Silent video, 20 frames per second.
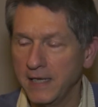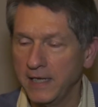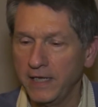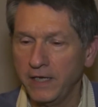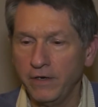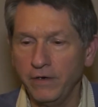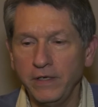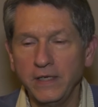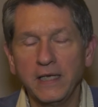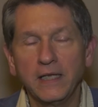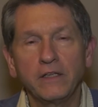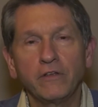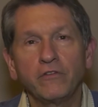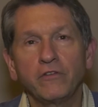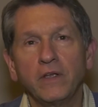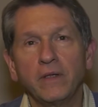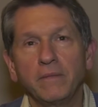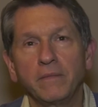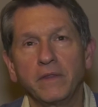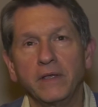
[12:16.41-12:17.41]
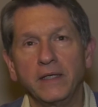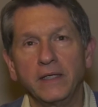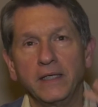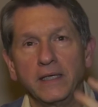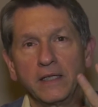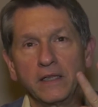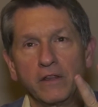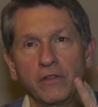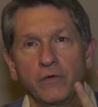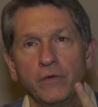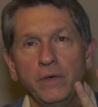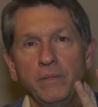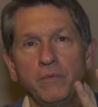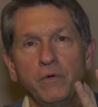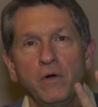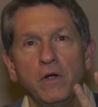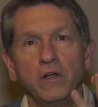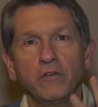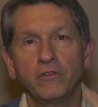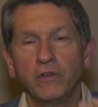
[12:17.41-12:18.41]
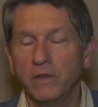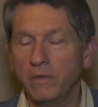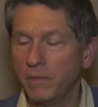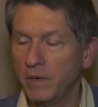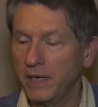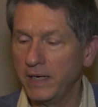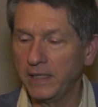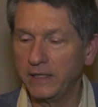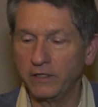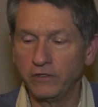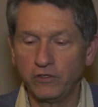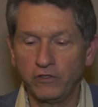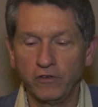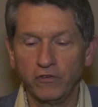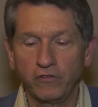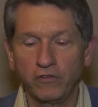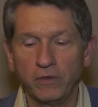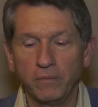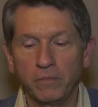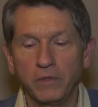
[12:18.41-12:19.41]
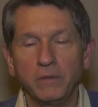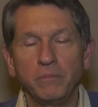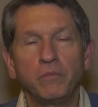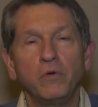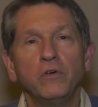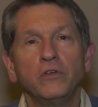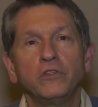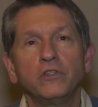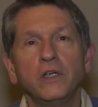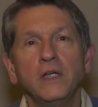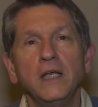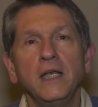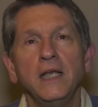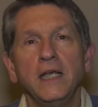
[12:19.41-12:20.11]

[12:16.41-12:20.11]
Here you get the same thing. You got the three prongs on the mic that you just simply push